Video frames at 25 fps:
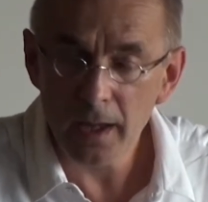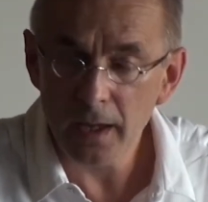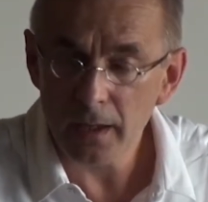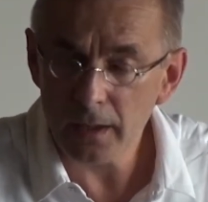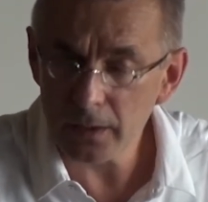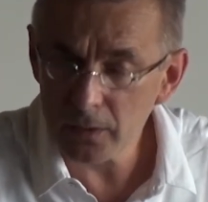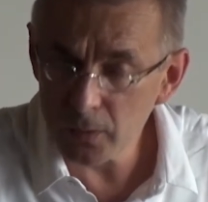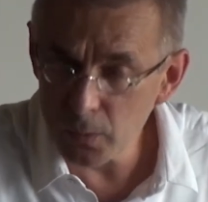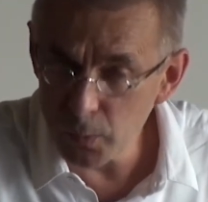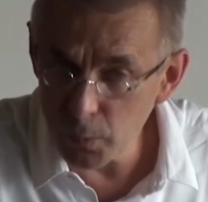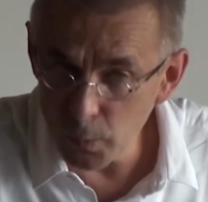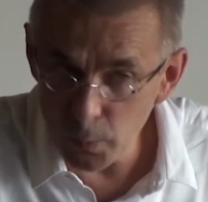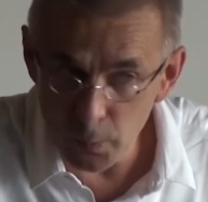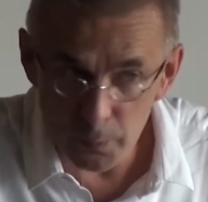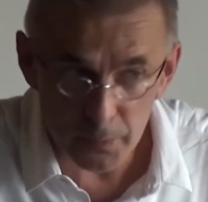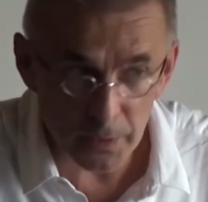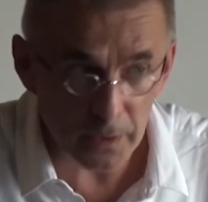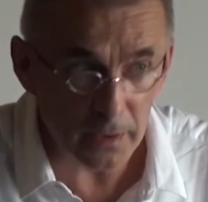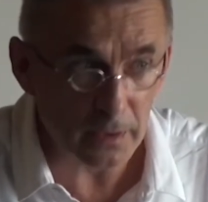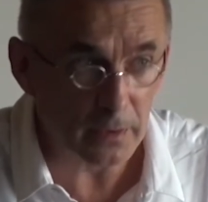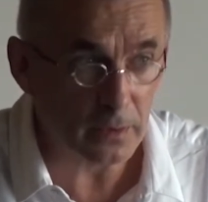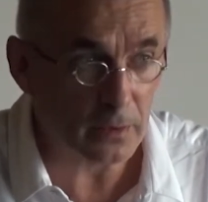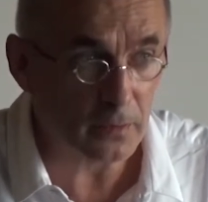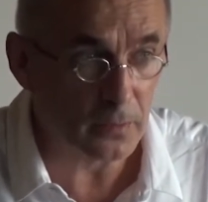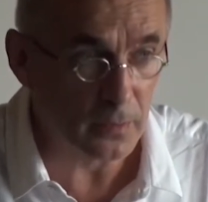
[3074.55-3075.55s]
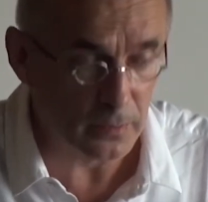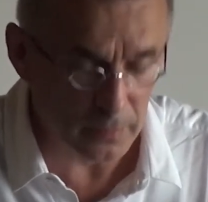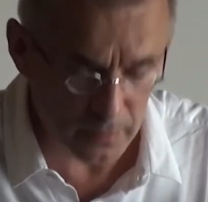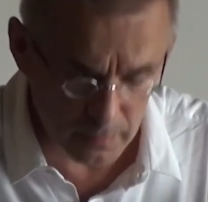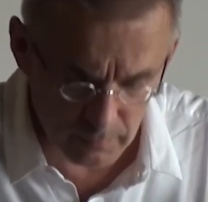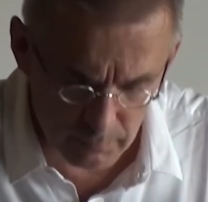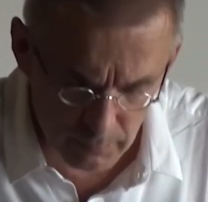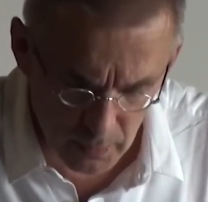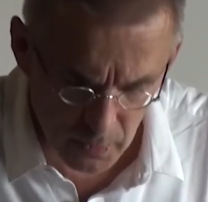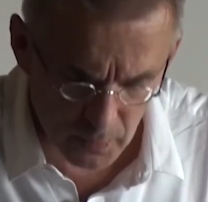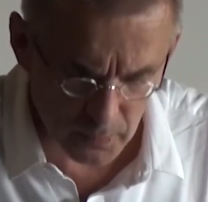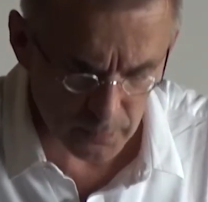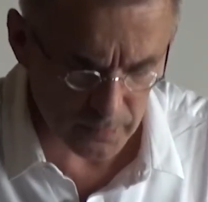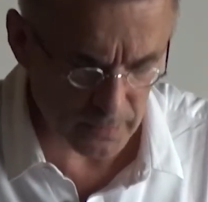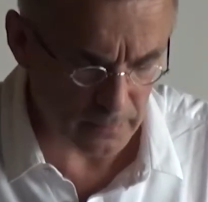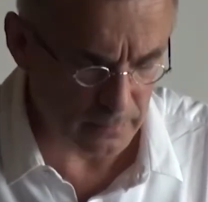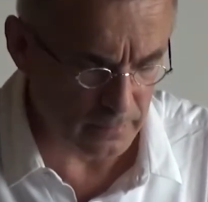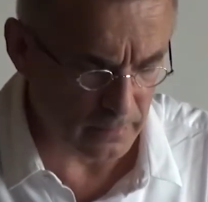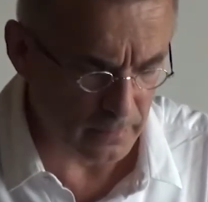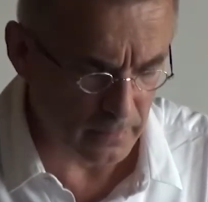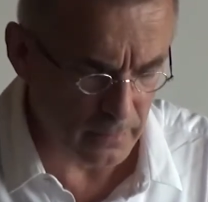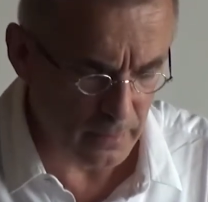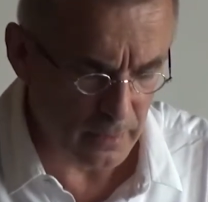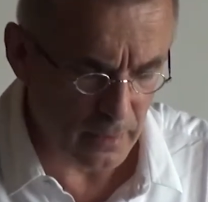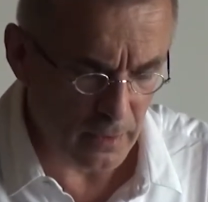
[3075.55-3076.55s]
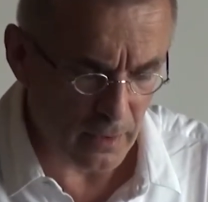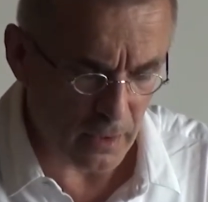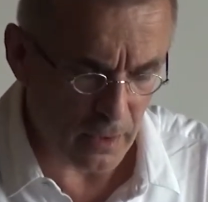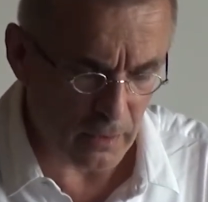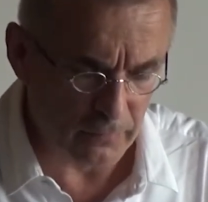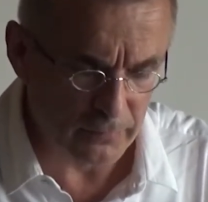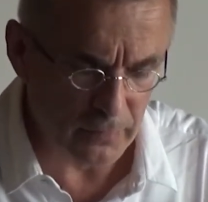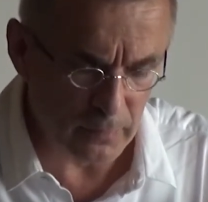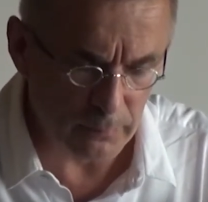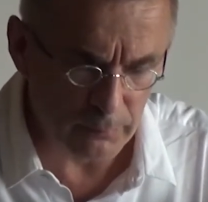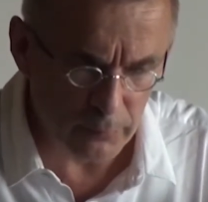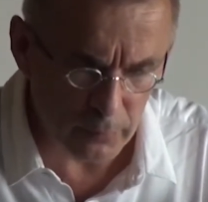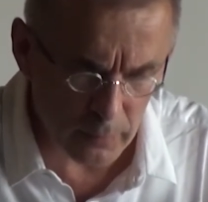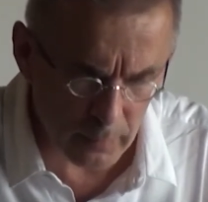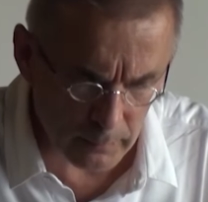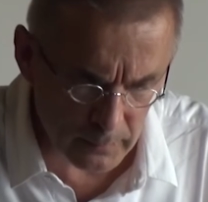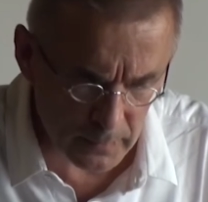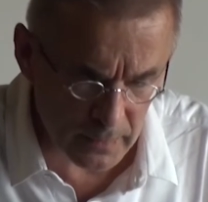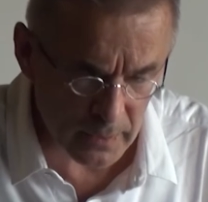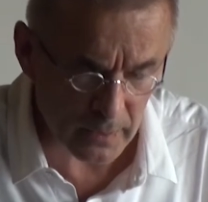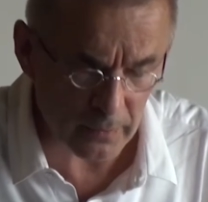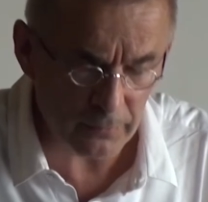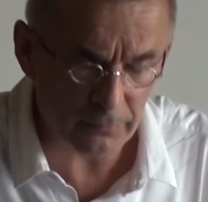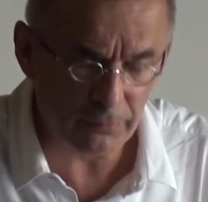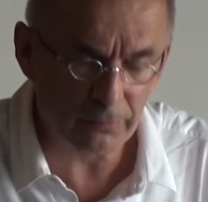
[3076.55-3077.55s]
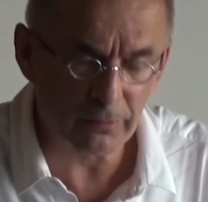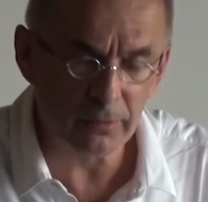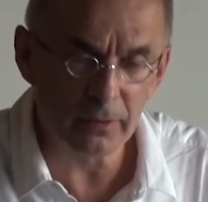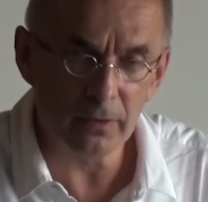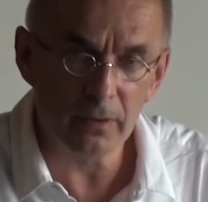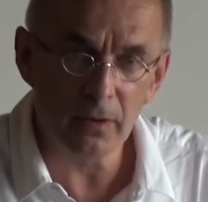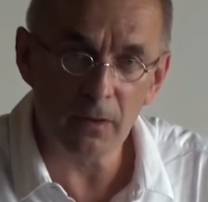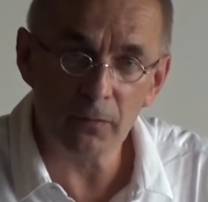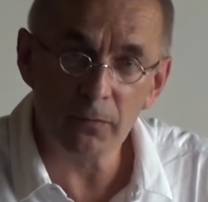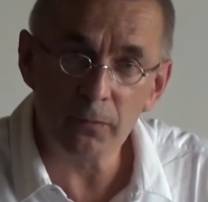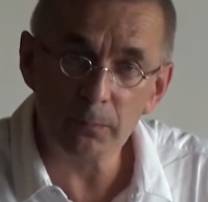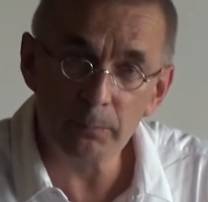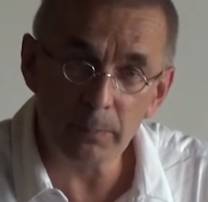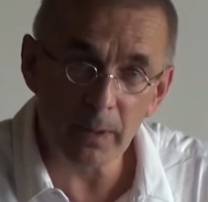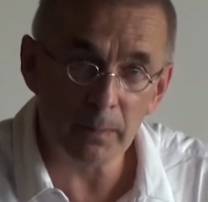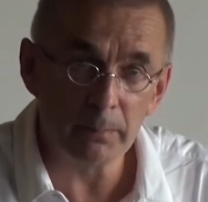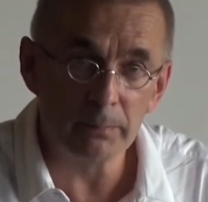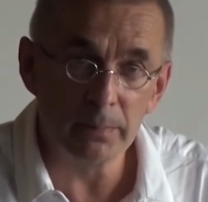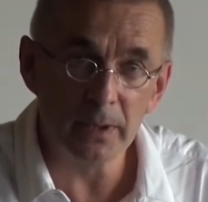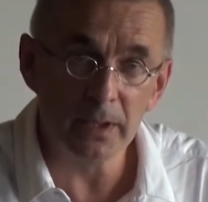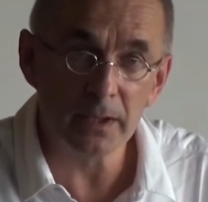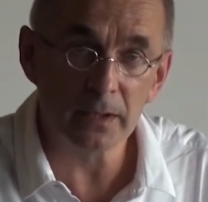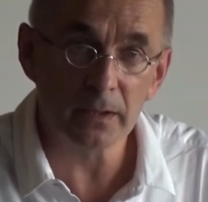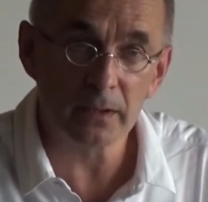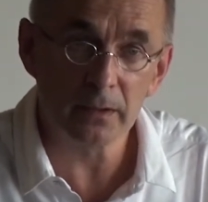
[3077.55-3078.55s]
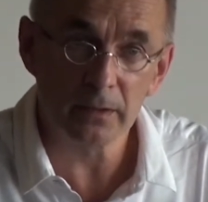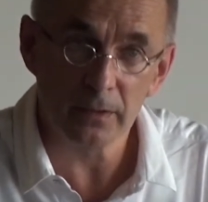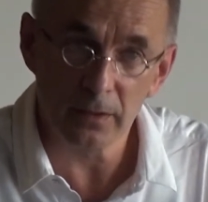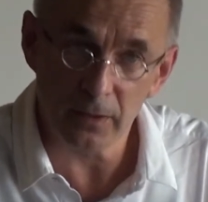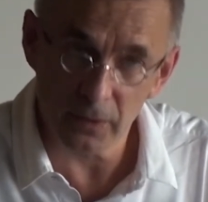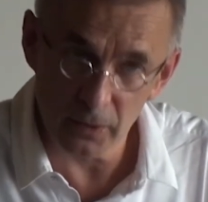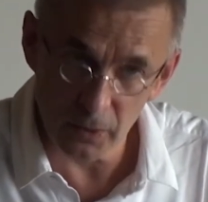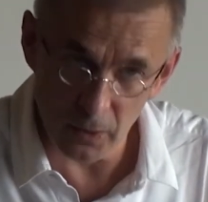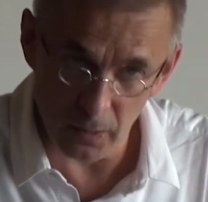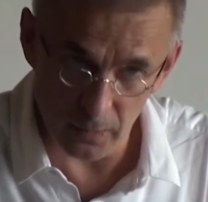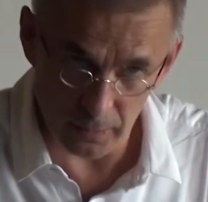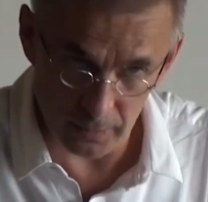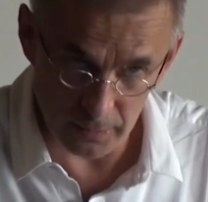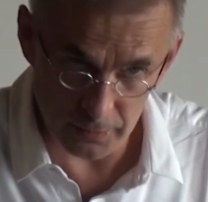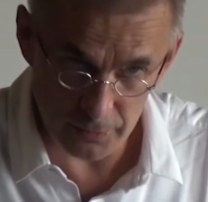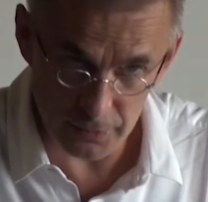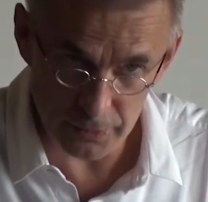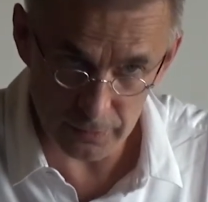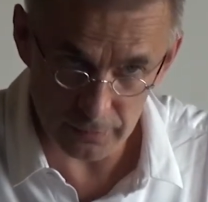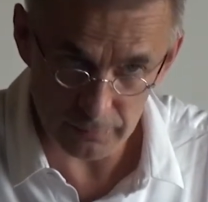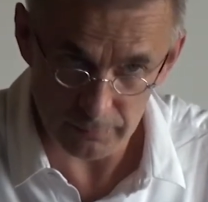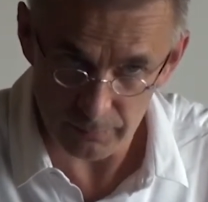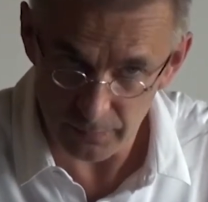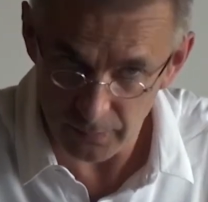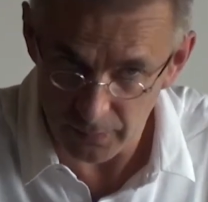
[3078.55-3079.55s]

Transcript: according to the model of the production of public knowledge.